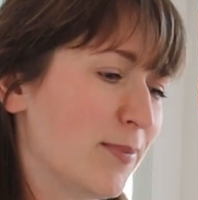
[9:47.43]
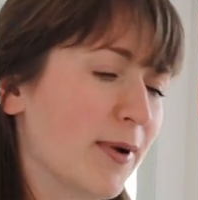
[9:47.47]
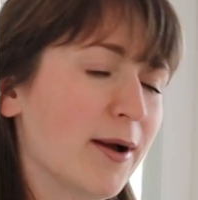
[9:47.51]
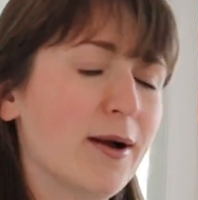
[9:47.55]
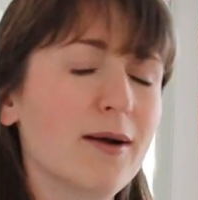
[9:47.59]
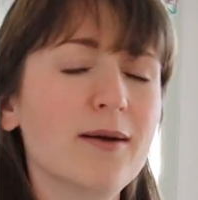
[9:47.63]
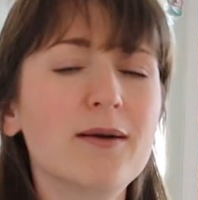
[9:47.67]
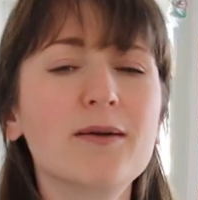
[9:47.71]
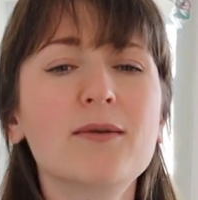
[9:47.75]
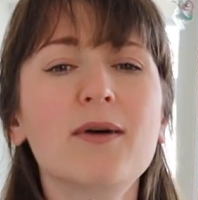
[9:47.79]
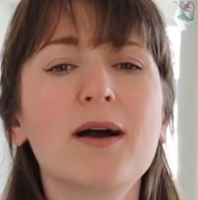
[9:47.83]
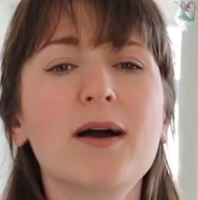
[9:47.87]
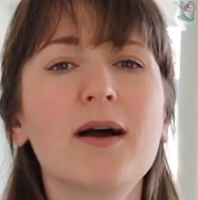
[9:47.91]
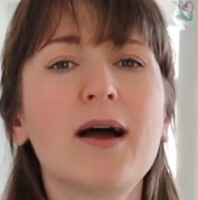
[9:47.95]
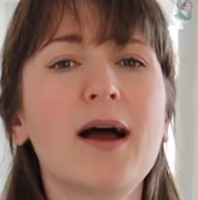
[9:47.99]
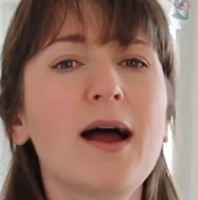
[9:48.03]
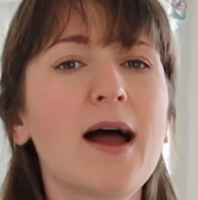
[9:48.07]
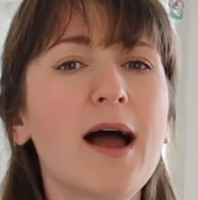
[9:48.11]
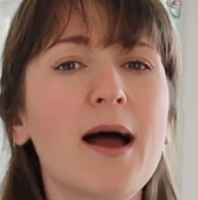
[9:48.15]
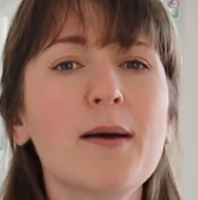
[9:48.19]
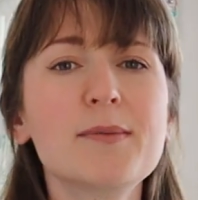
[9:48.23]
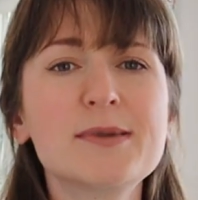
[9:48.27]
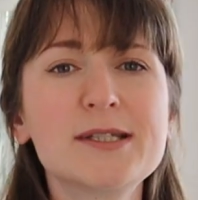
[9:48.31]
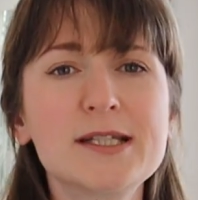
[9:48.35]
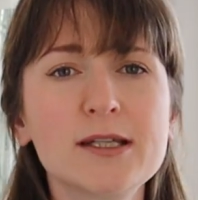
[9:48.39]
But
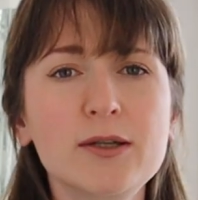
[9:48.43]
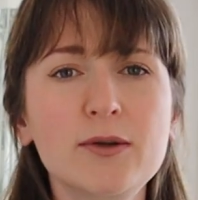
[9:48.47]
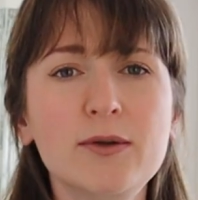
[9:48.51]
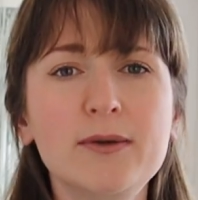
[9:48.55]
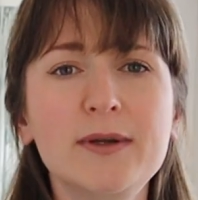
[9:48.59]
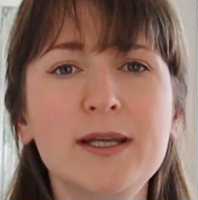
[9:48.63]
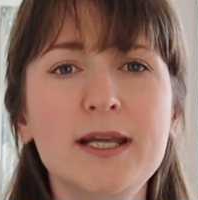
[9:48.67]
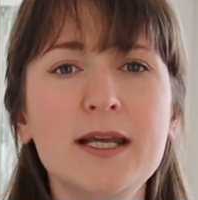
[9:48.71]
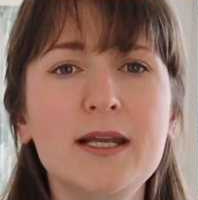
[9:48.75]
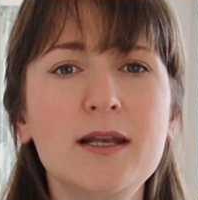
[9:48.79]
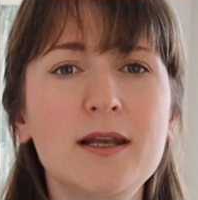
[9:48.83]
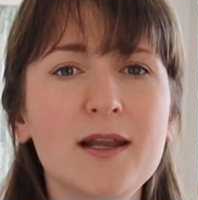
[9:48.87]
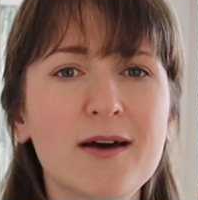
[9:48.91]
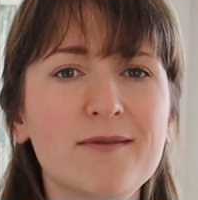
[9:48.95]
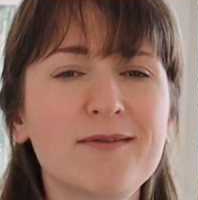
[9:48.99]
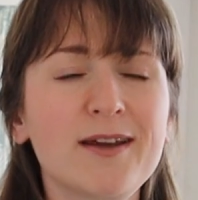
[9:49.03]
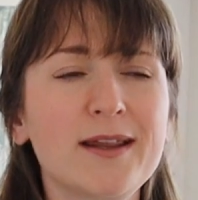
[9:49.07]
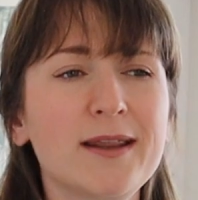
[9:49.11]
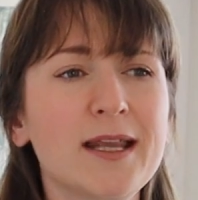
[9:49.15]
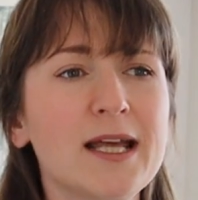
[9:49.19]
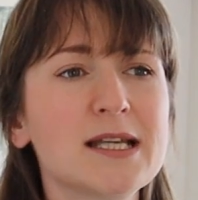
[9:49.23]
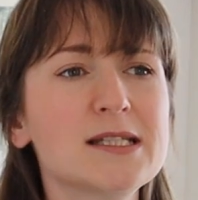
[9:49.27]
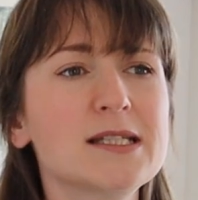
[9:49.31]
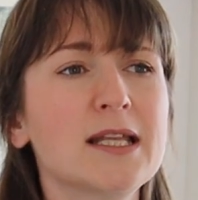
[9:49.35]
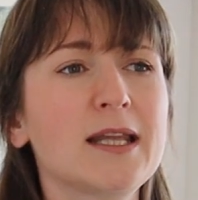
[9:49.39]
absolutely
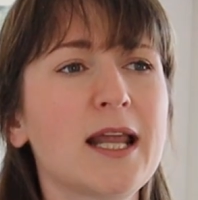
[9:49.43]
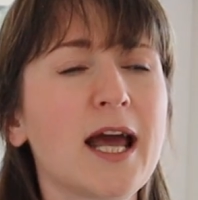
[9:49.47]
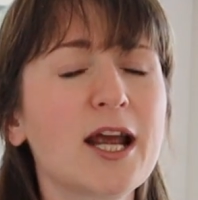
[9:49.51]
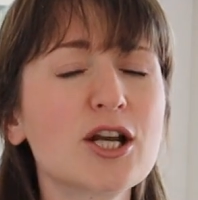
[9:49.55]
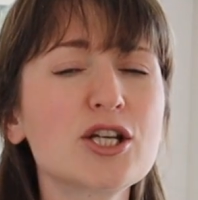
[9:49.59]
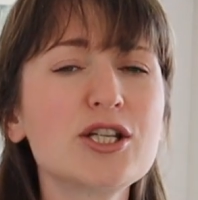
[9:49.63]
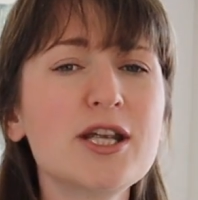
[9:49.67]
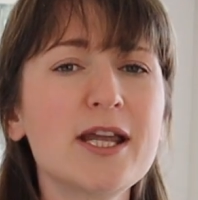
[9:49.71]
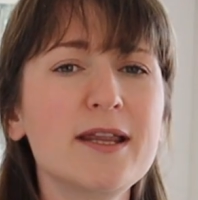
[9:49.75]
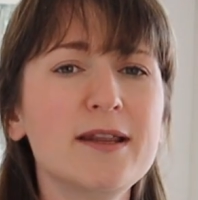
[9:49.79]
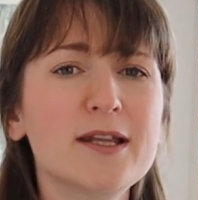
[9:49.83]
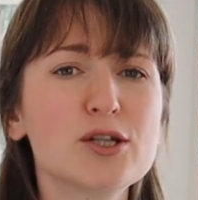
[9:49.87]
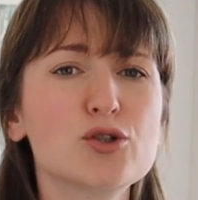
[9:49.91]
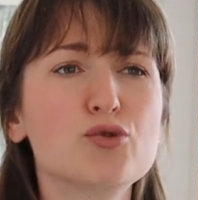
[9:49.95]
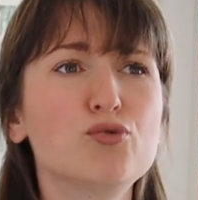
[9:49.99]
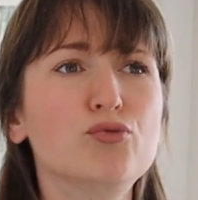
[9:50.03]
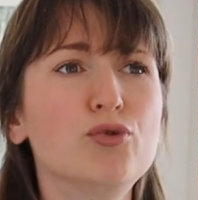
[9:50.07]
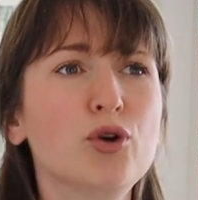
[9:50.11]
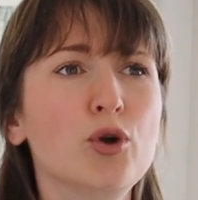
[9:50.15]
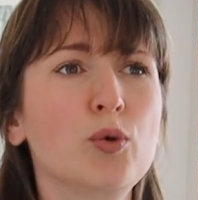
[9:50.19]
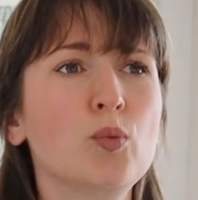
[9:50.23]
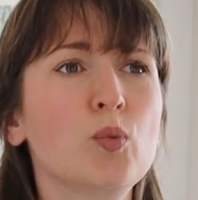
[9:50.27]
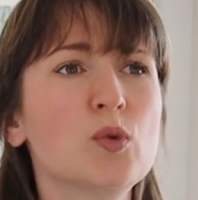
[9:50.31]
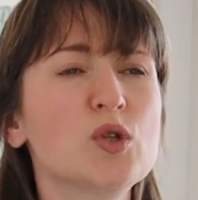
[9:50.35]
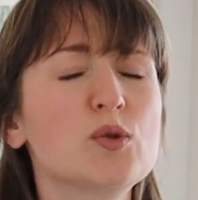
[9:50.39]
loving this, and actually this
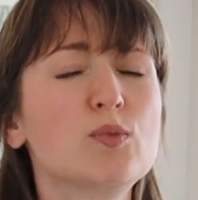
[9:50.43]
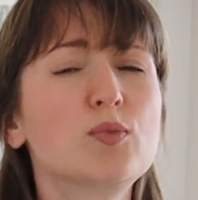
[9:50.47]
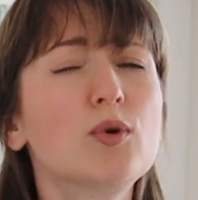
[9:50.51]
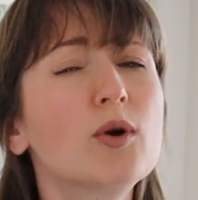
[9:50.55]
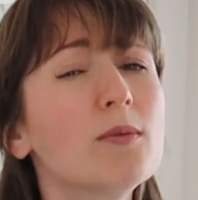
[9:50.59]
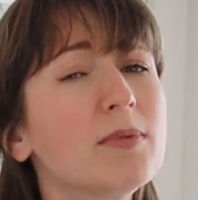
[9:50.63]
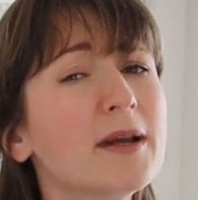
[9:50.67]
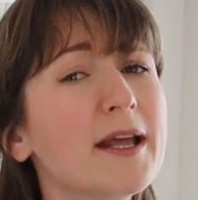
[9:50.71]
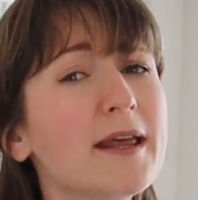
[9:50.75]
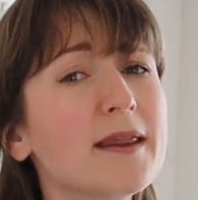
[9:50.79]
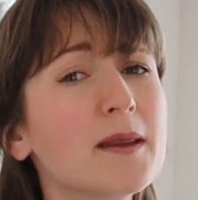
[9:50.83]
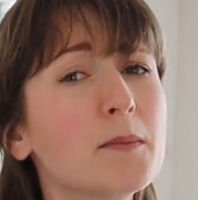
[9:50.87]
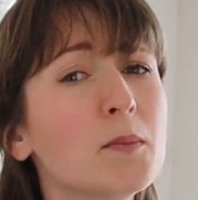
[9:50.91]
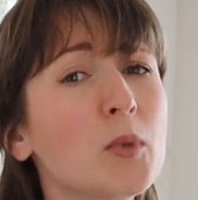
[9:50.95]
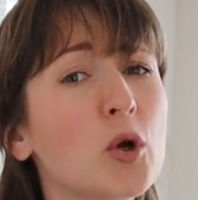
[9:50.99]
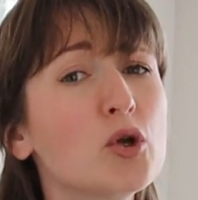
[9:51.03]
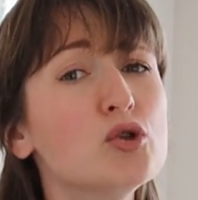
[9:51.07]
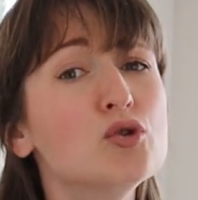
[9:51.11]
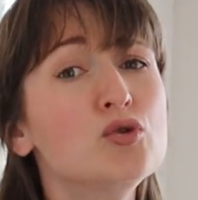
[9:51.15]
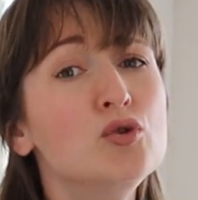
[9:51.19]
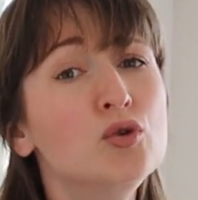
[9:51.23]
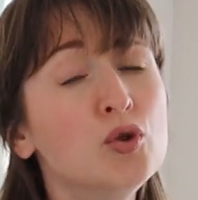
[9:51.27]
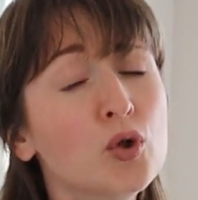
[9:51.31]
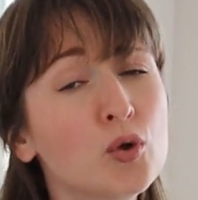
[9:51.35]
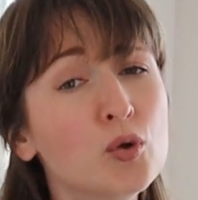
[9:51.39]
room was probably the
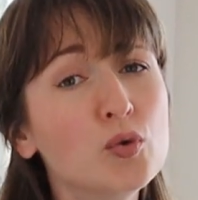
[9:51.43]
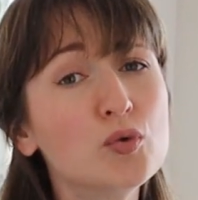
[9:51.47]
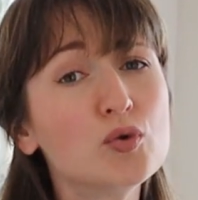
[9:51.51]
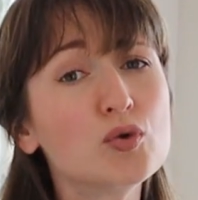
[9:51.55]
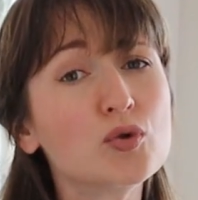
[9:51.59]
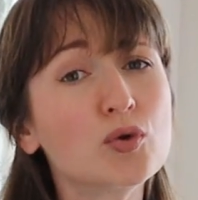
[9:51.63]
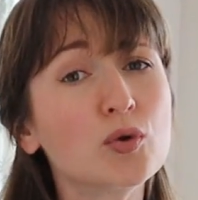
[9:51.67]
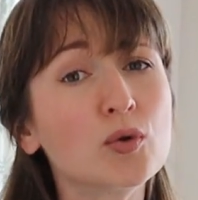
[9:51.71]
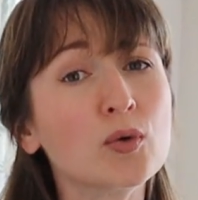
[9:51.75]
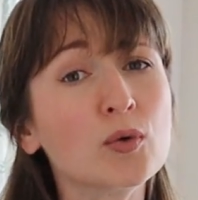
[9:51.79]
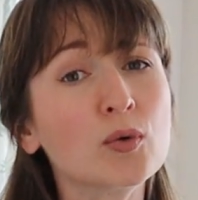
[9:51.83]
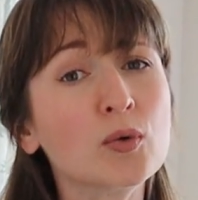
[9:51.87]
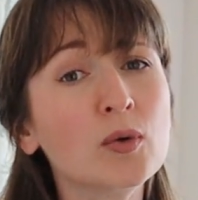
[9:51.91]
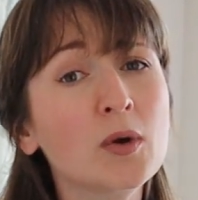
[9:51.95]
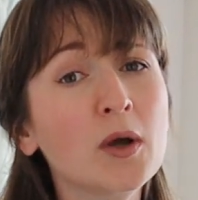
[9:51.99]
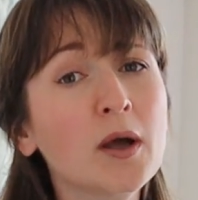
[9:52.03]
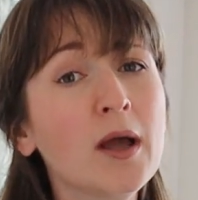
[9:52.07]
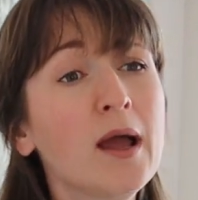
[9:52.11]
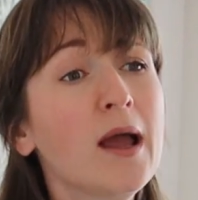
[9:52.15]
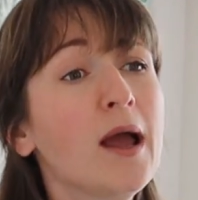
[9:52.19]
most neutral